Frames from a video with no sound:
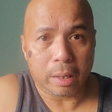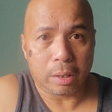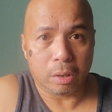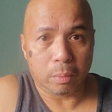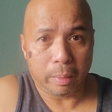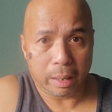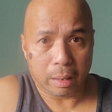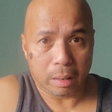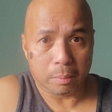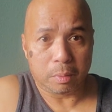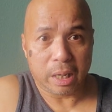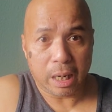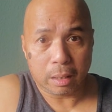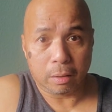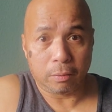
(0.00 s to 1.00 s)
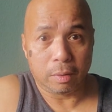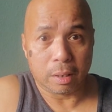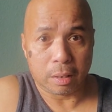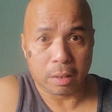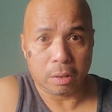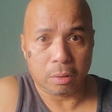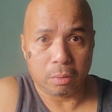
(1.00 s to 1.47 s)
to do, my objective is
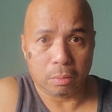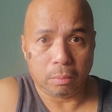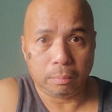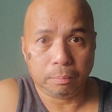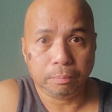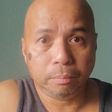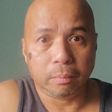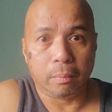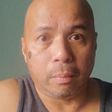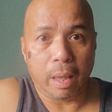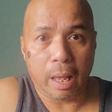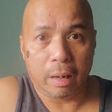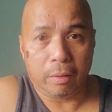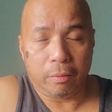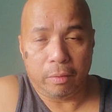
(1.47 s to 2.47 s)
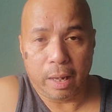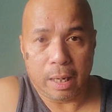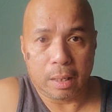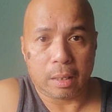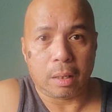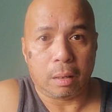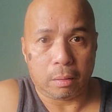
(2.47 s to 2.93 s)
to
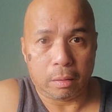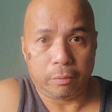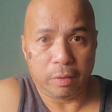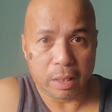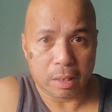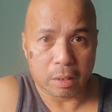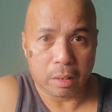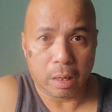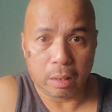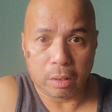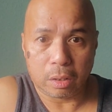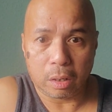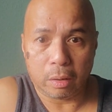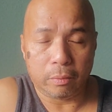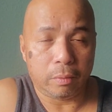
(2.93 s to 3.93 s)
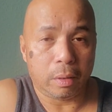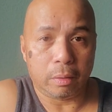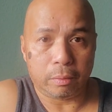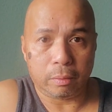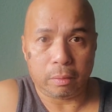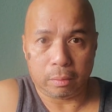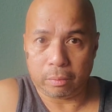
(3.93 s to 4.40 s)
elevate the fitness knowledge of the
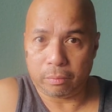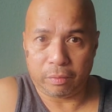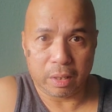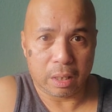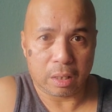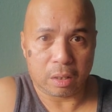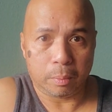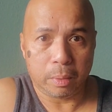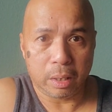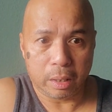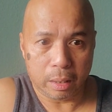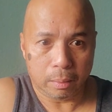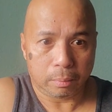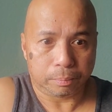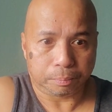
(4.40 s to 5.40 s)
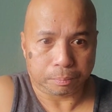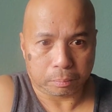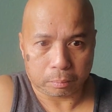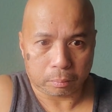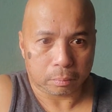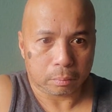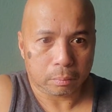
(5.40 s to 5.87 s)
fitness community.
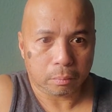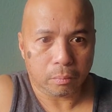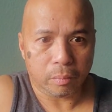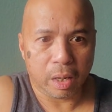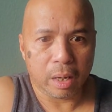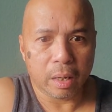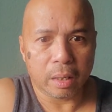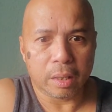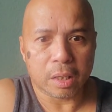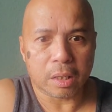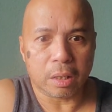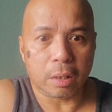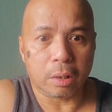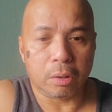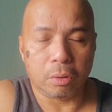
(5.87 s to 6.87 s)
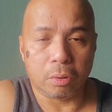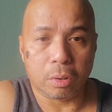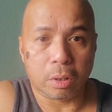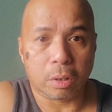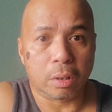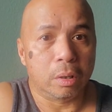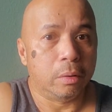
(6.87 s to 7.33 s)
And this
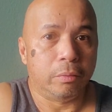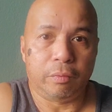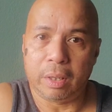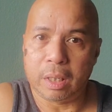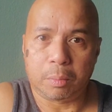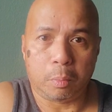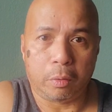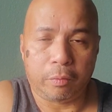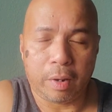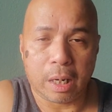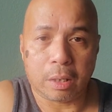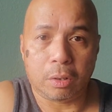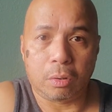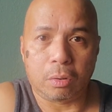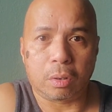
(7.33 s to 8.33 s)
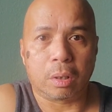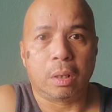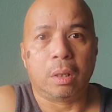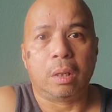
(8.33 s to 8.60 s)
includes fitness professionals.